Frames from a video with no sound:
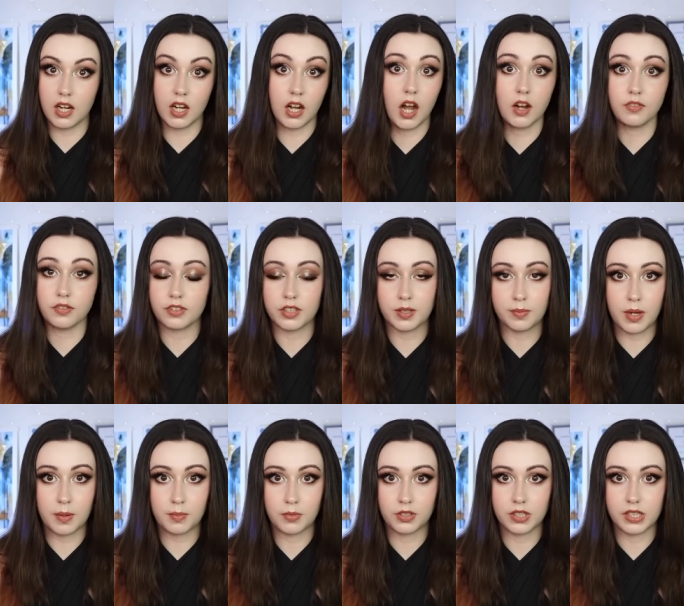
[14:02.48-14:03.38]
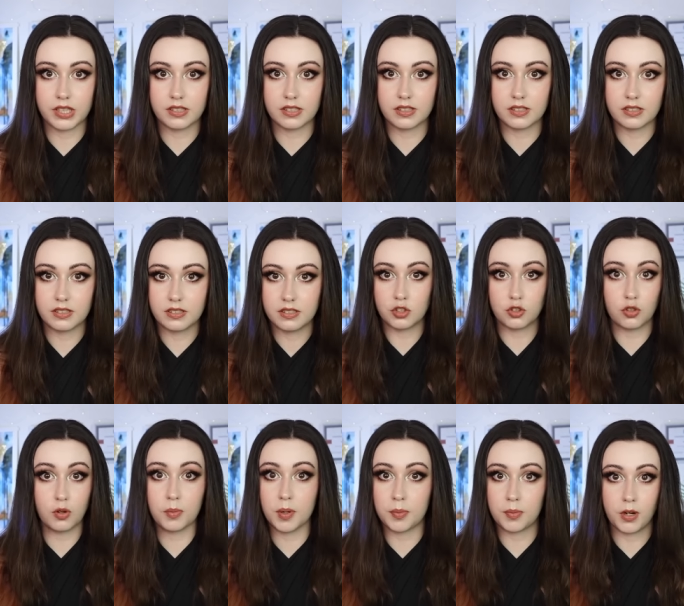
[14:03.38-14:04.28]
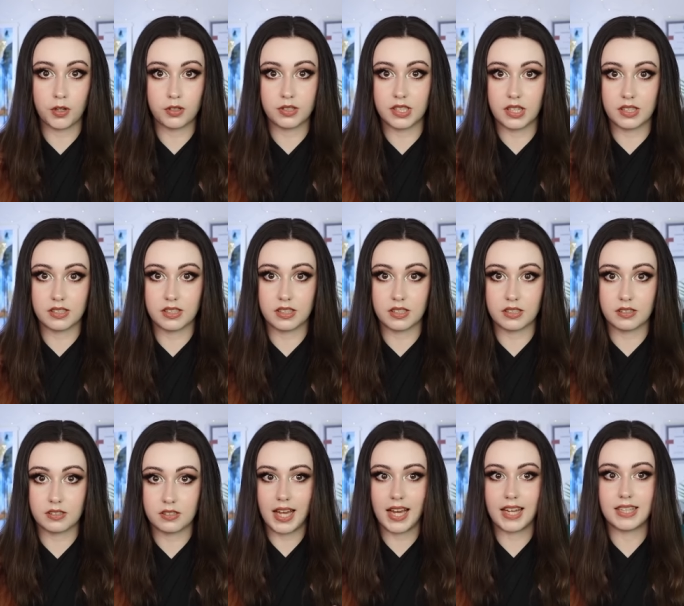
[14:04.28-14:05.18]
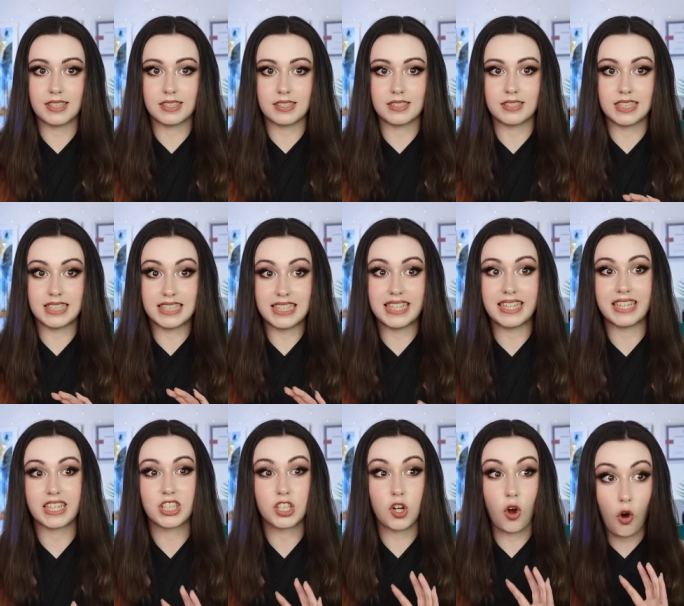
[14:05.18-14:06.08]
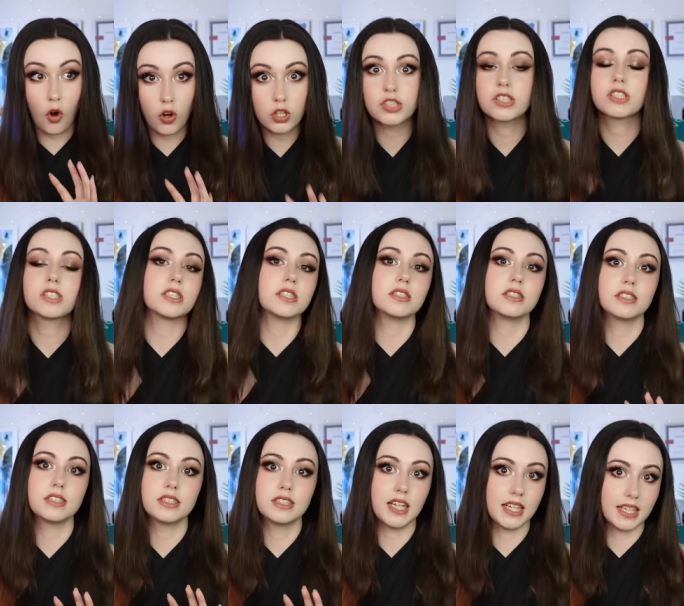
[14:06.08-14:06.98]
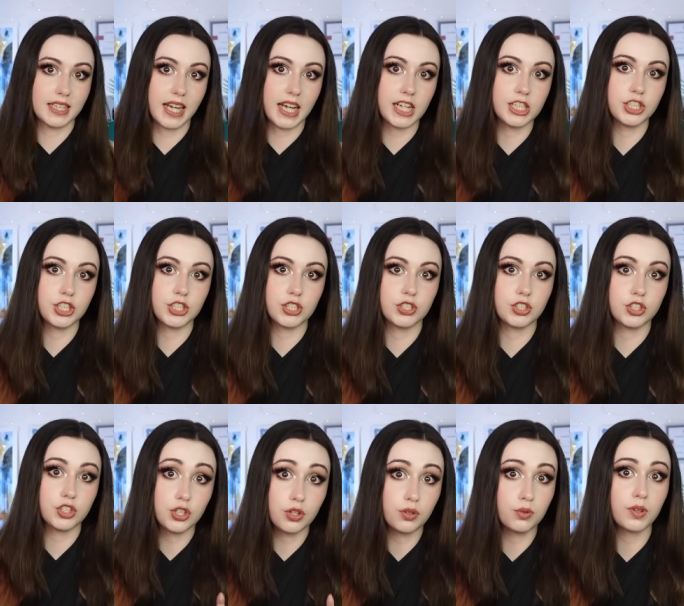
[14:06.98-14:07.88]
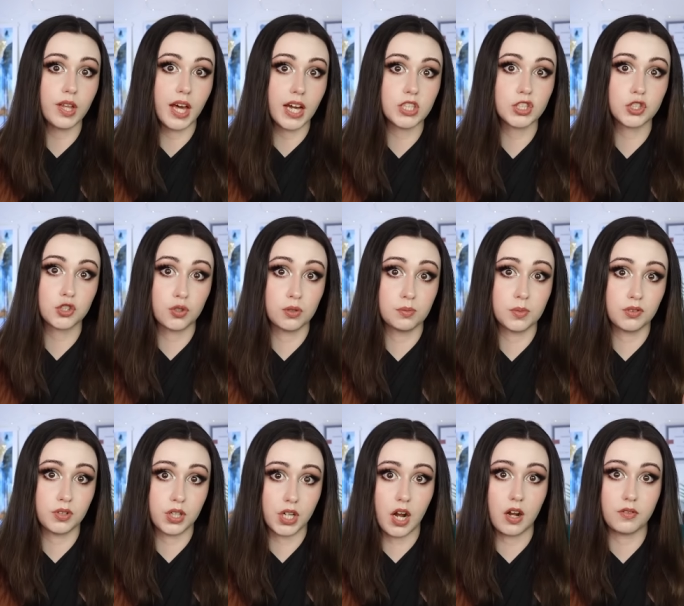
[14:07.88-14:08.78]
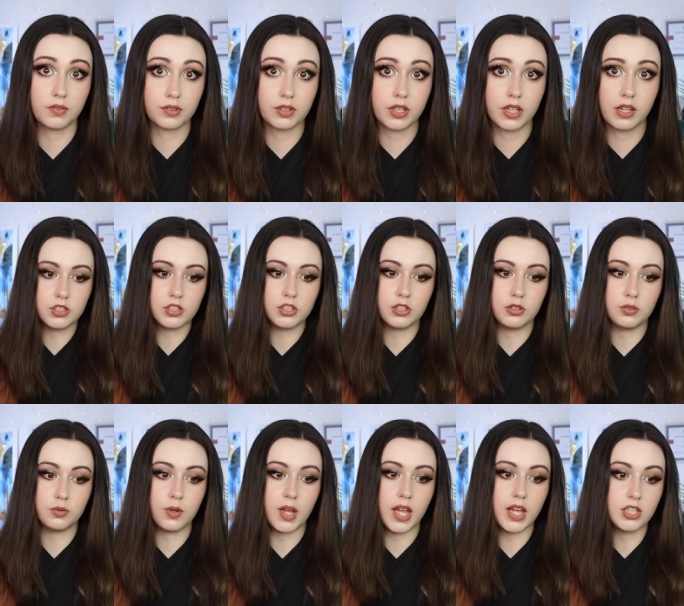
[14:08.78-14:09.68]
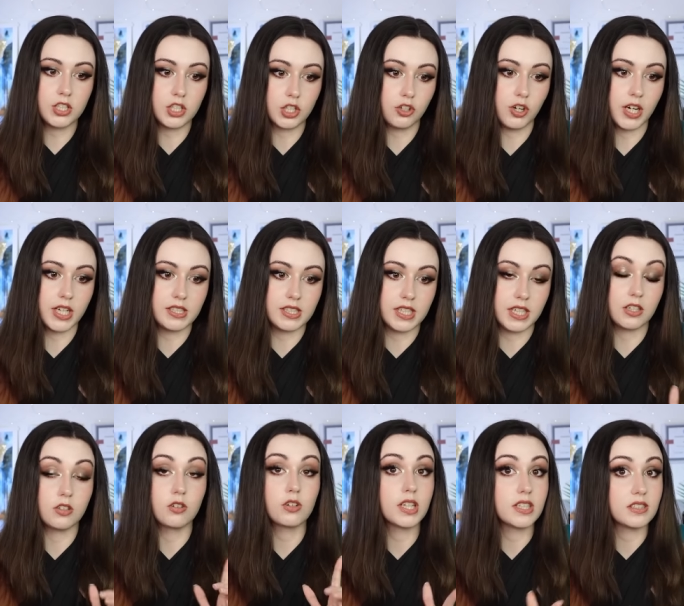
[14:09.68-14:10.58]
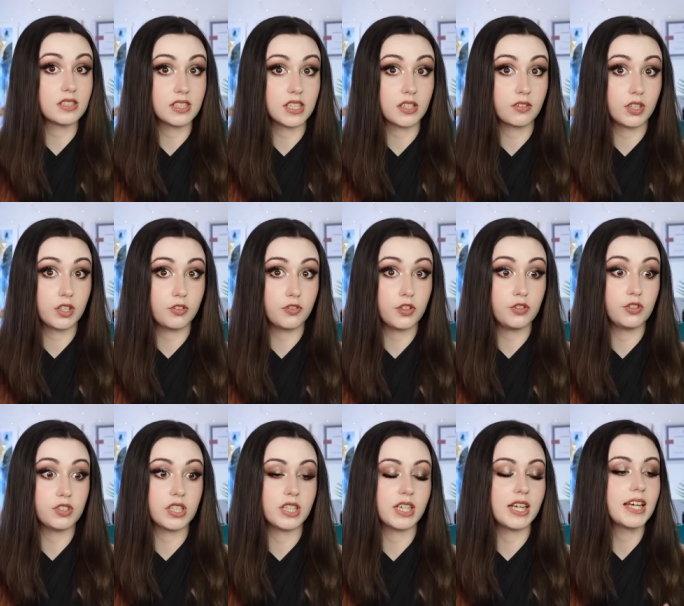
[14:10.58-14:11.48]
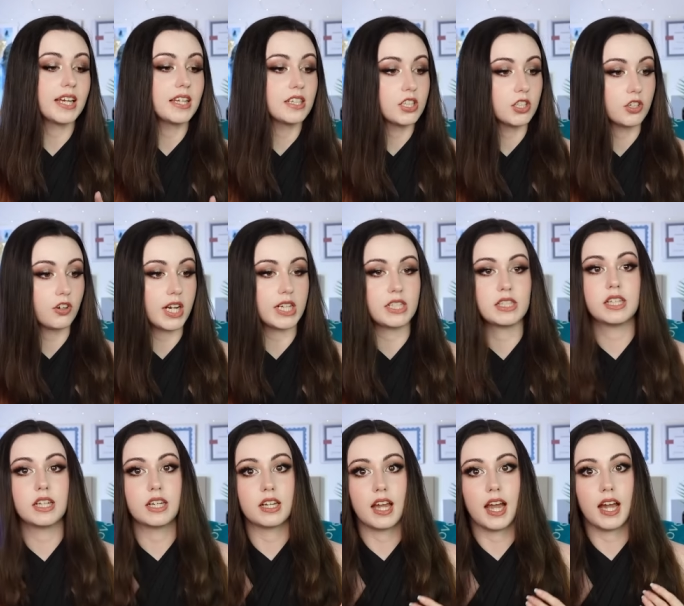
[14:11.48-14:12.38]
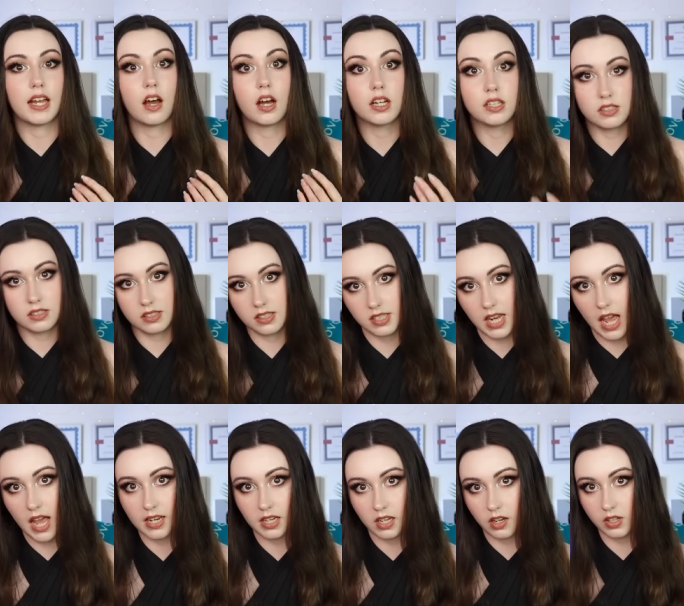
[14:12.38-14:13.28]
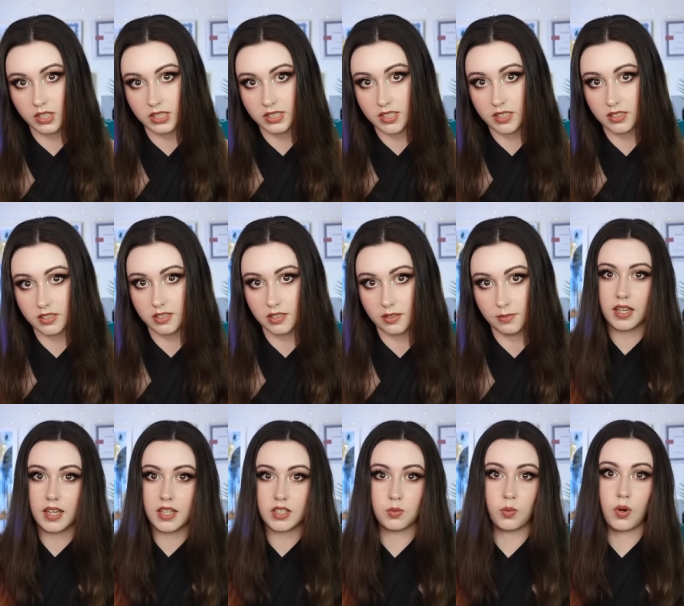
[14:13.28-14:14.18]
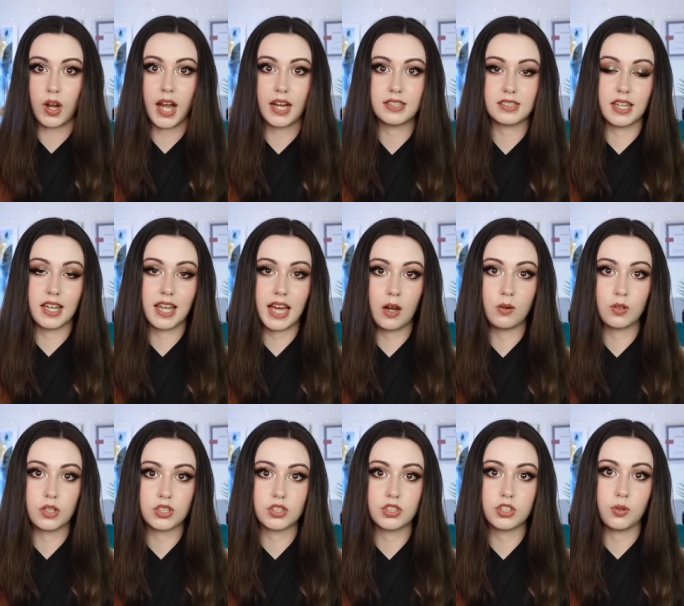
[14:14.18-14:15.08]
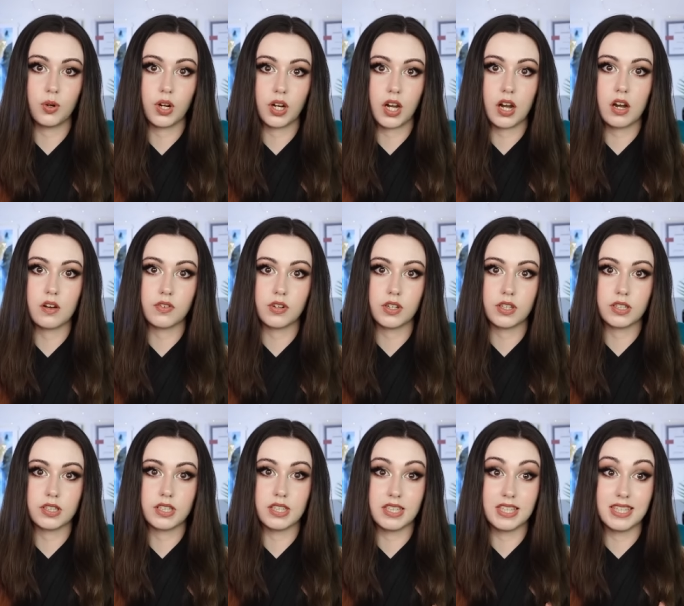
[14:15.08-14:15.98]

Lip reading: uncovering memories, trauma processing, and a near constant dedication to that trauma recovery, to integrating, not necessarily fusing, integrating and understanding our system is what has allowed us to uncover the